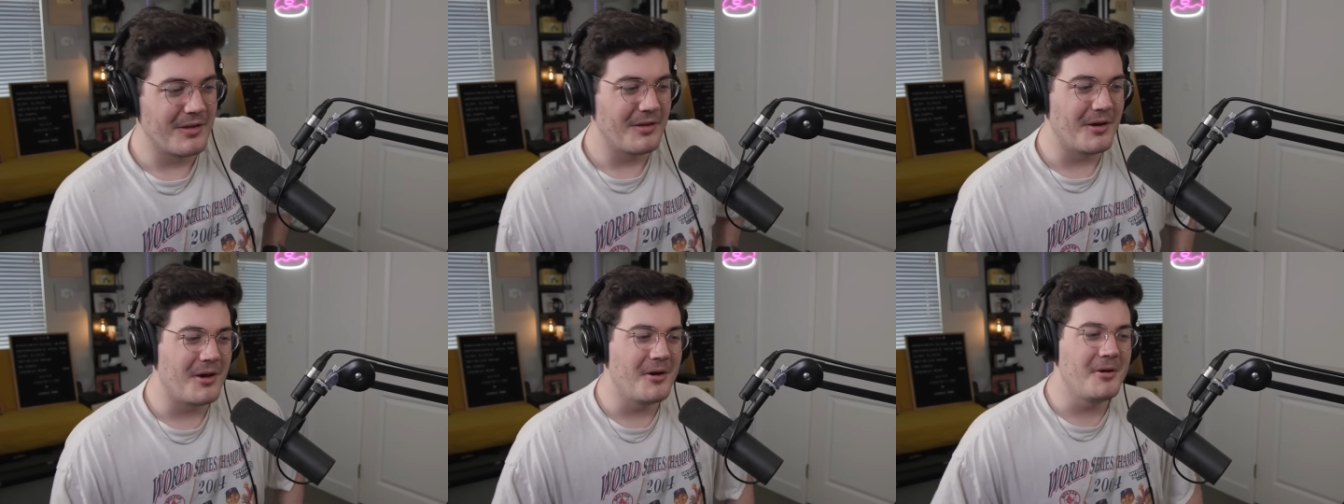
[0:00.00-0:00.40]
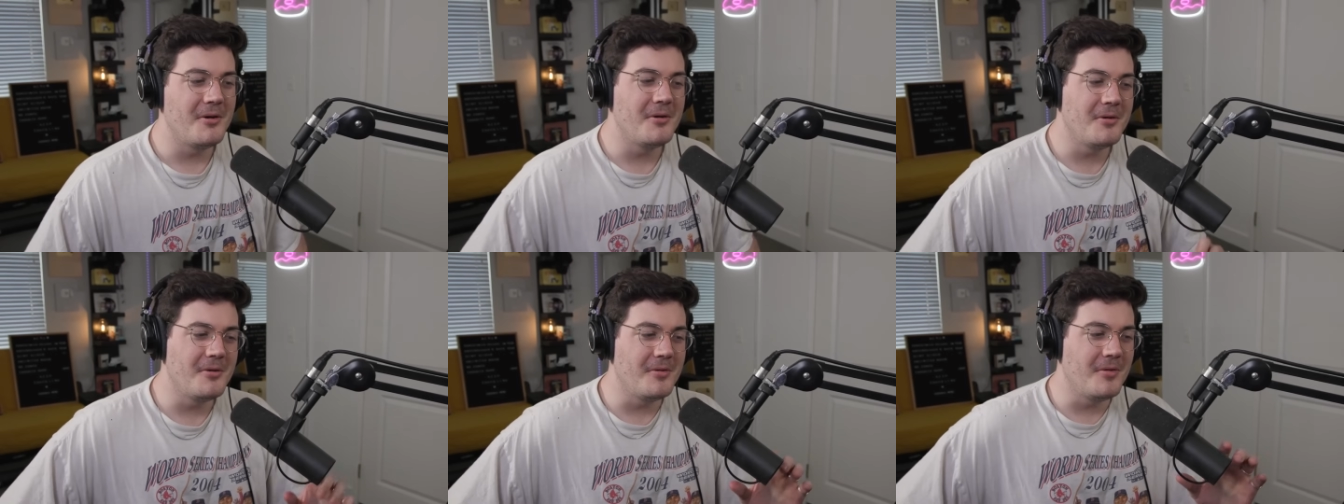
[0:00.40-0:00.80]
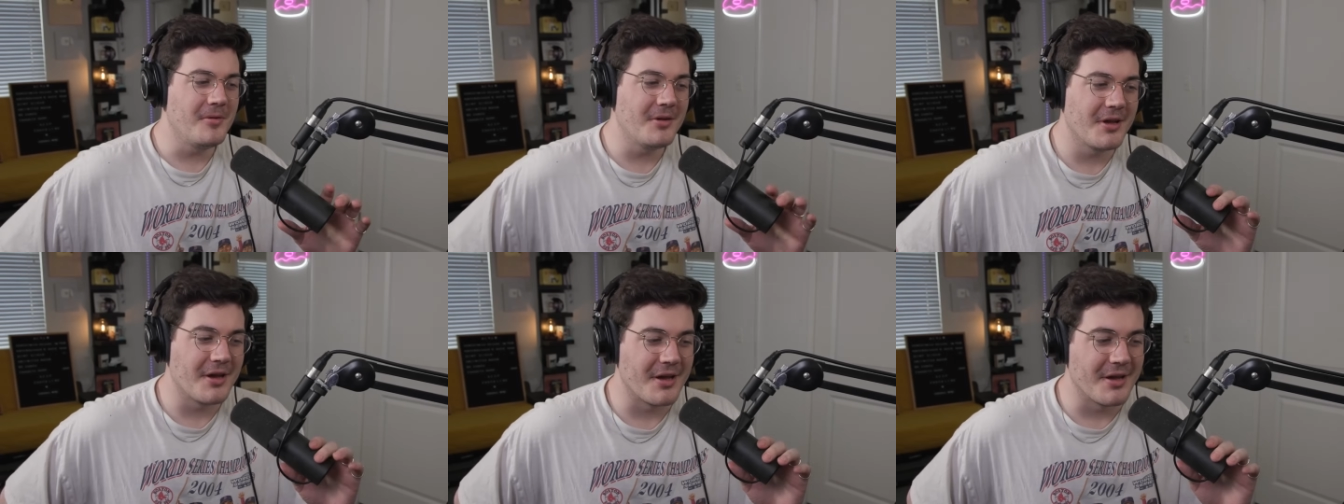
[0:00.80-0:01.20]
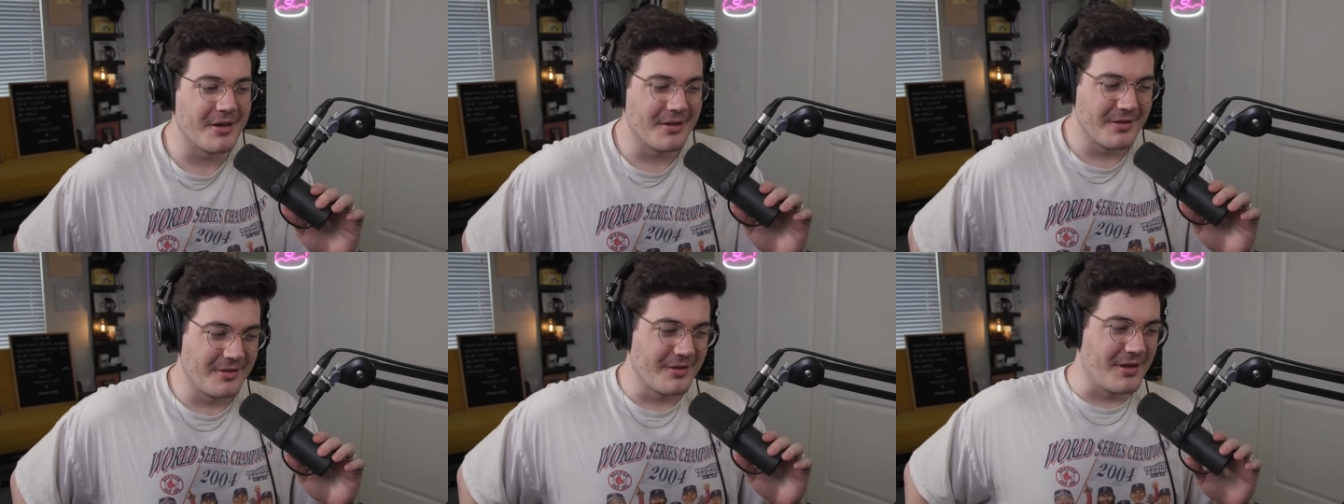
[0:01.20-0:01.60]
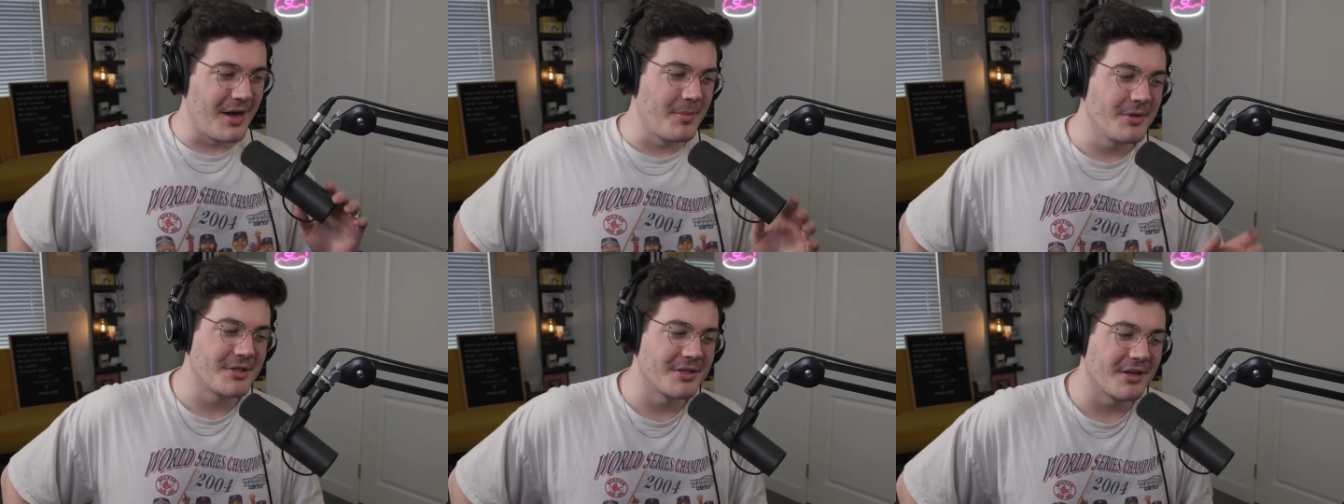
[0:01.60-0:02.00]
Oh okay. I'm
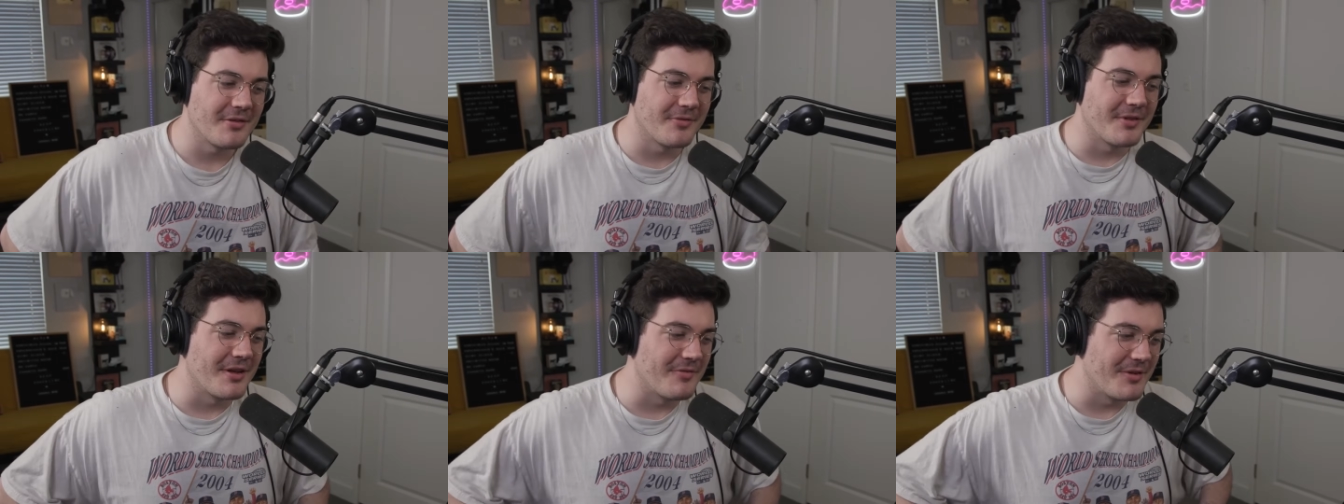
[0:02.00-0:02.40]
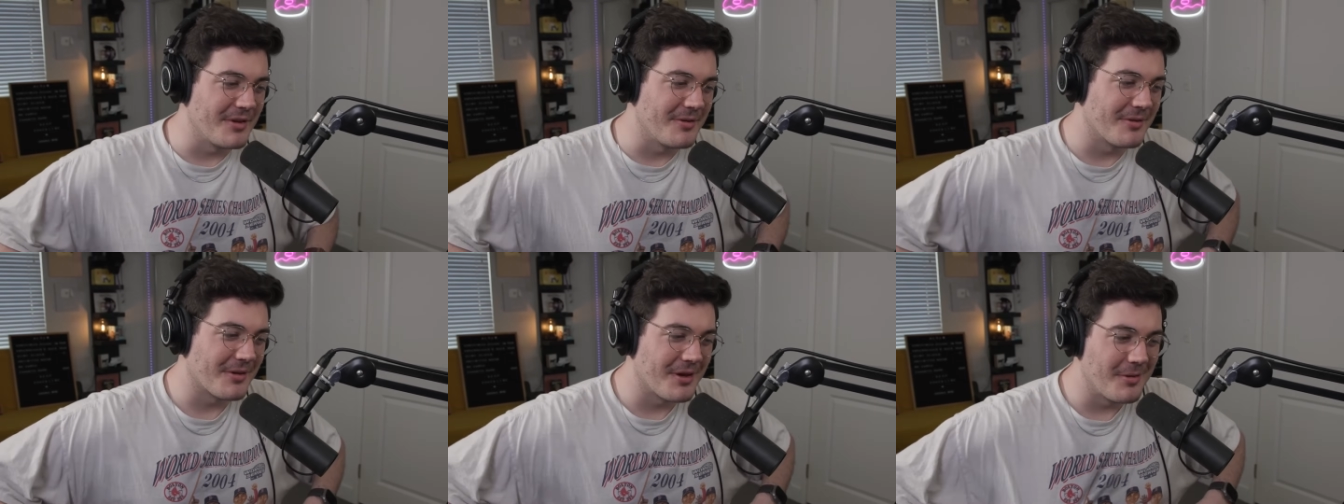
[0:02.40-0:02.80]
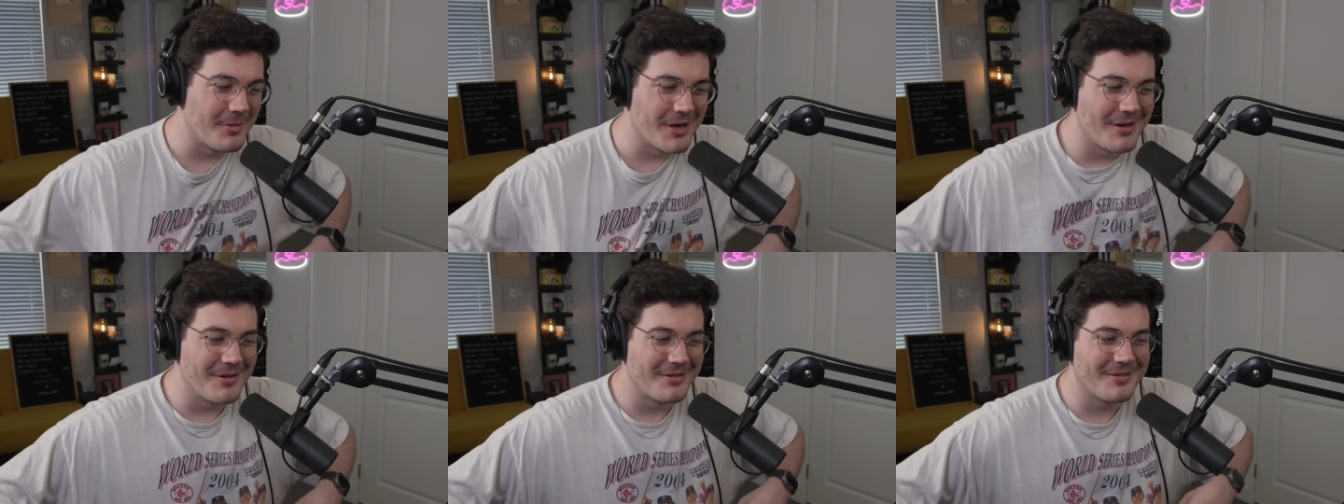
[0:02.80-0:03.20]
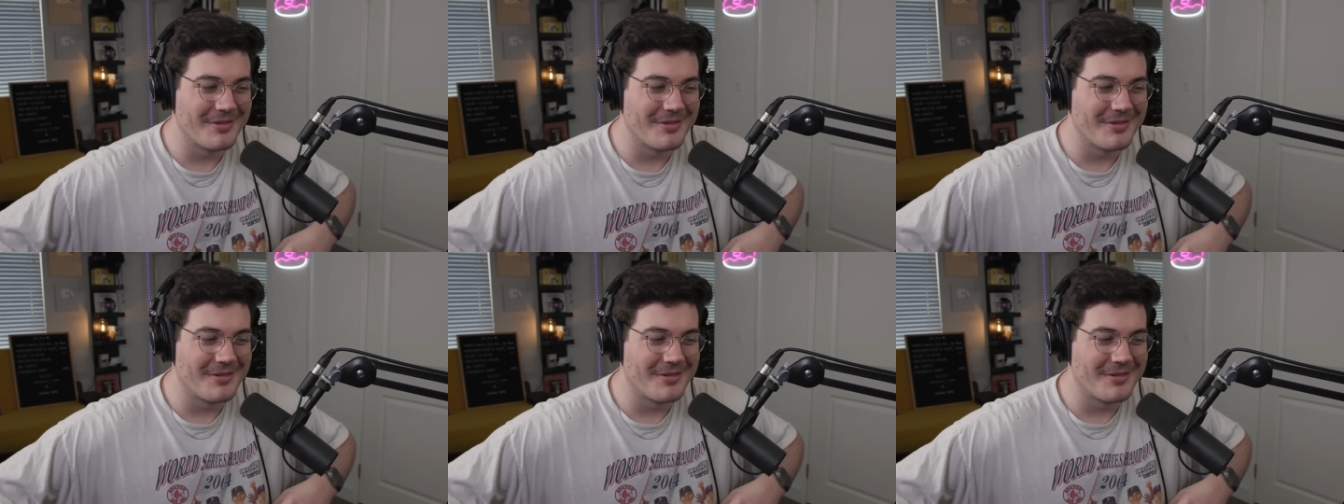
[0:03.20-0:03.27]
excited for that video to come out.